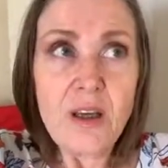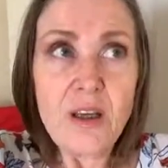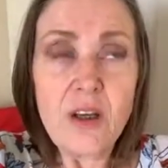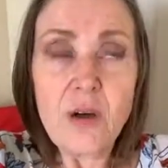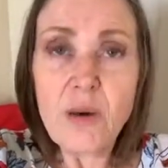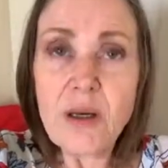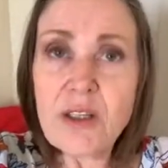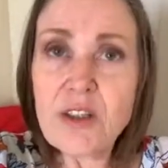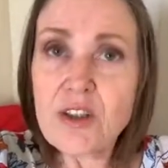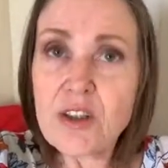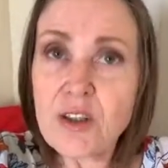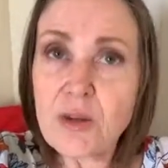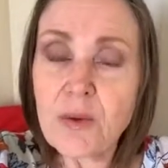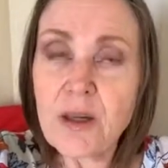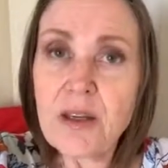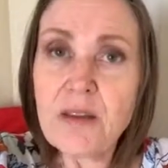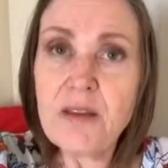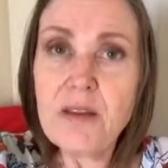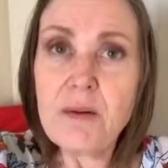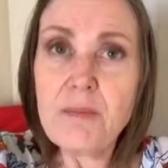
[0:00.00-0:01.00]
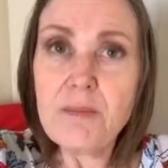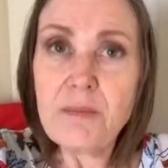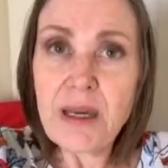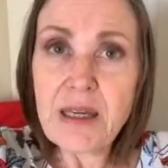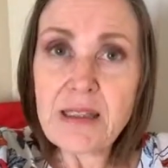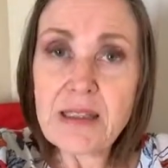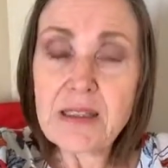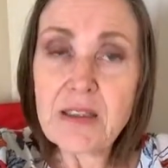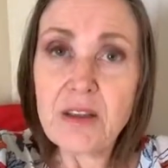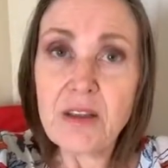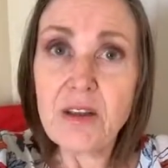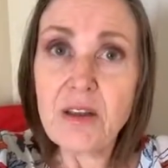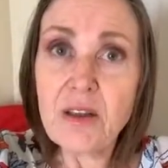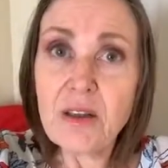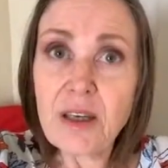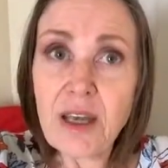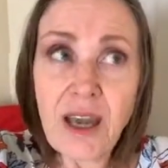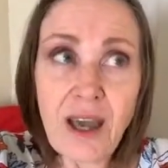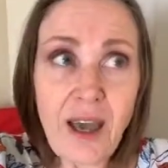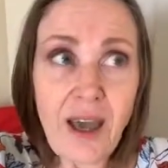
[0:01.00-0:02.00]
You are doing the best that you
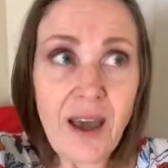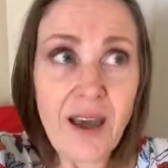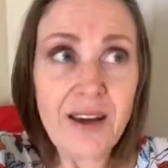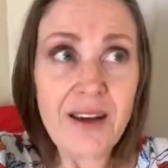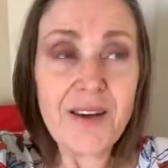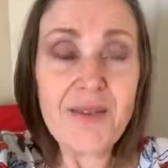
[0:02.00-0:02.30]
can.